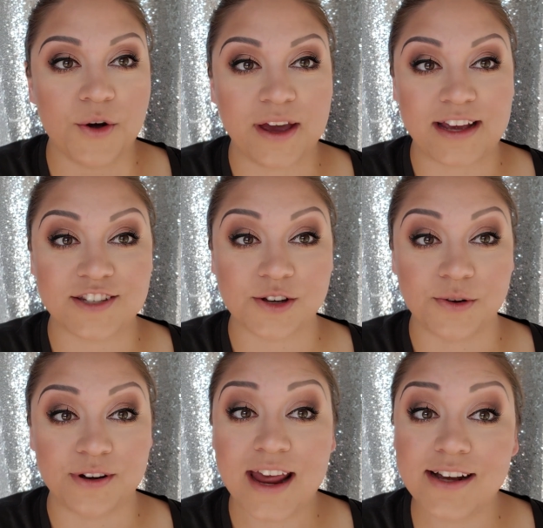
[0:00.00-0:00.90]
Okay, so
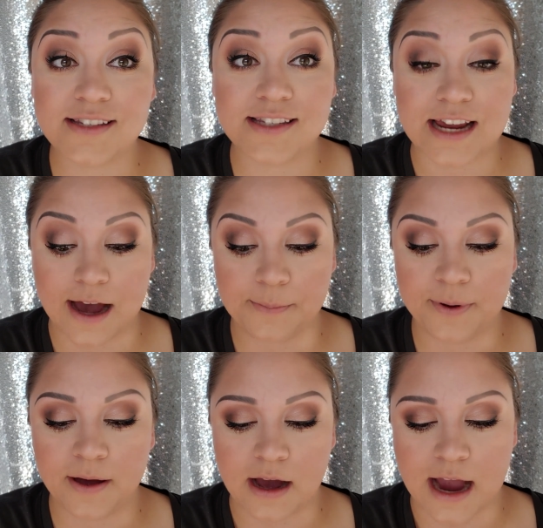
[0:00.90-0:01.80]
next step,
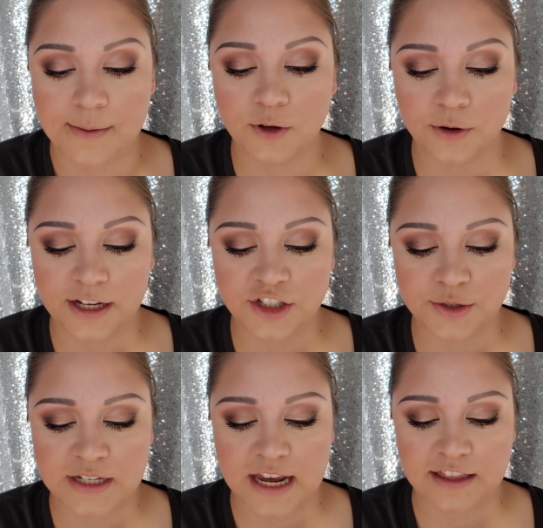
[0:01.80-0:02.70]
I'm going to
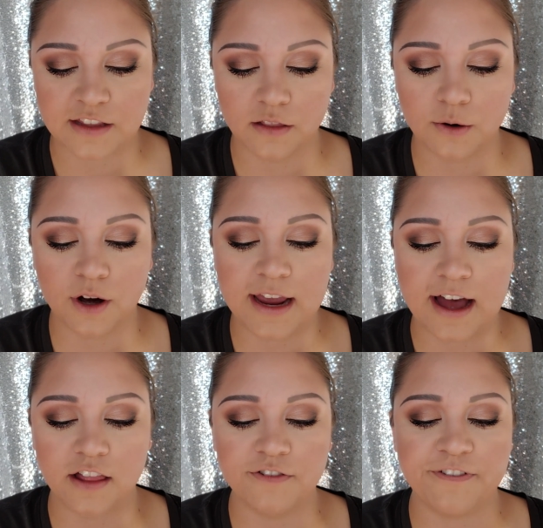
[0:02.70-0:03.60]
take the
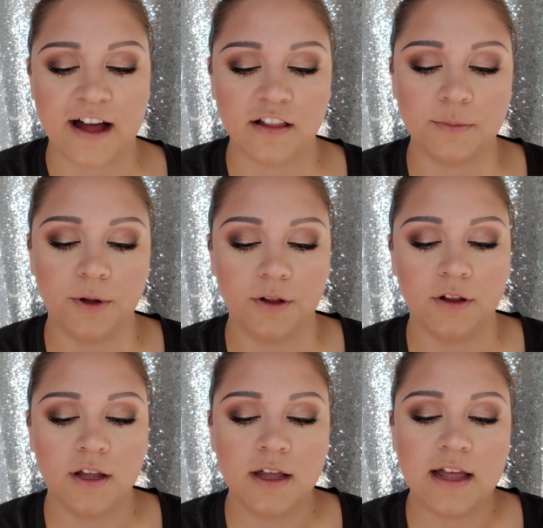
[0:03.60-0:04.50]
L'Oreal
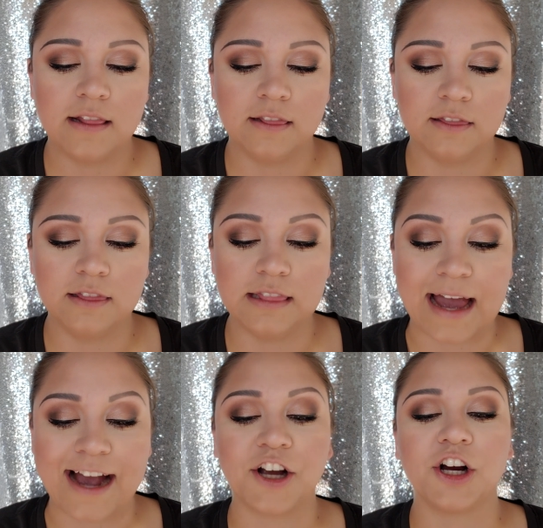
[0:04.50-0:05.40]
Infallible
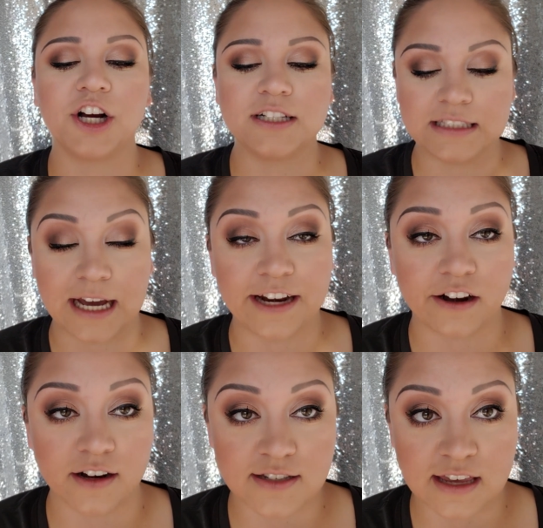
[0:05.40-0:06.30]
Lacquer
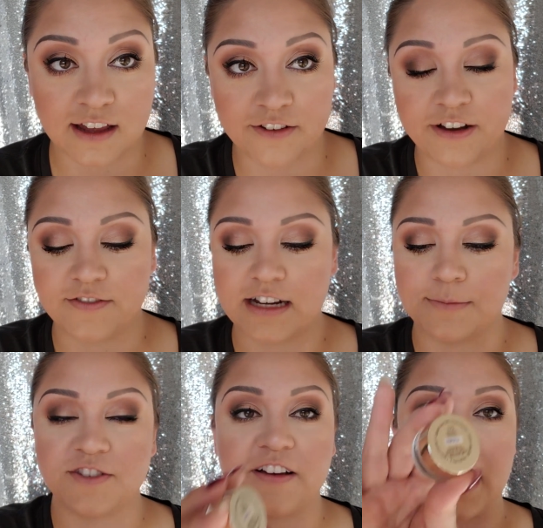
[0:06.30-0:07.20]
Liner, say that 5 times